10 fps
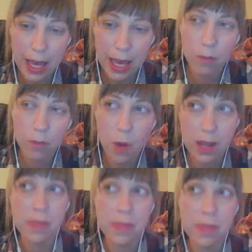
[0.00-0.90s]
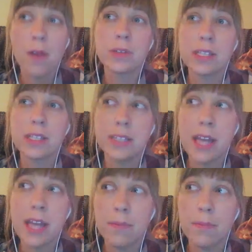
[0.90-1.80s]
what he thought was the
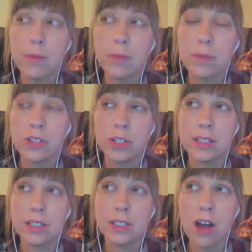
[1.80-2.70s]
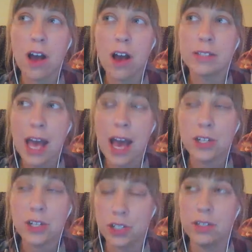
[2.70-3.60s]
stamp and was just the dog's
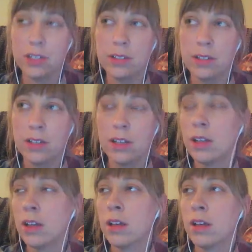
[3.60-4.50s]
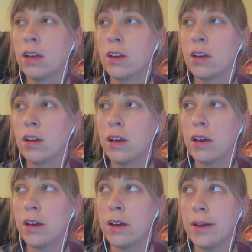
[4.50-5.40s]
ashes.
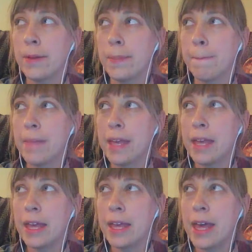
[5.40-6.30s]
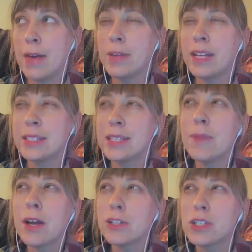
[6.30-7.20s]
Um and we didn't see
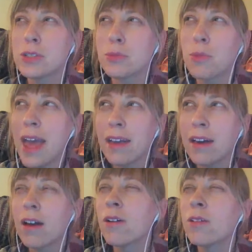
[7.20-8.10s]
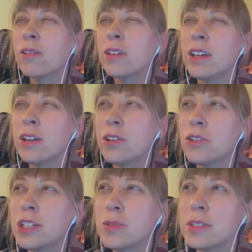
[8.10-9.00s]
much of Swango, she
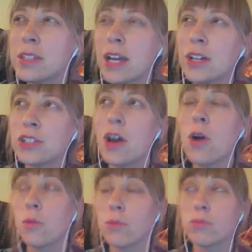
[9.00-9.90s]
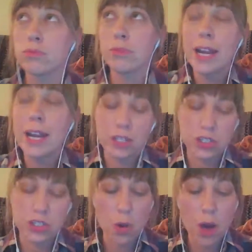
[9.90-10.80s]
was there. Ray didn't
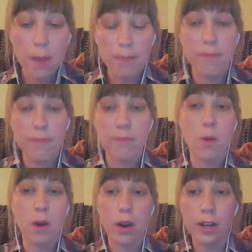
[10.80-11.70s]
show up for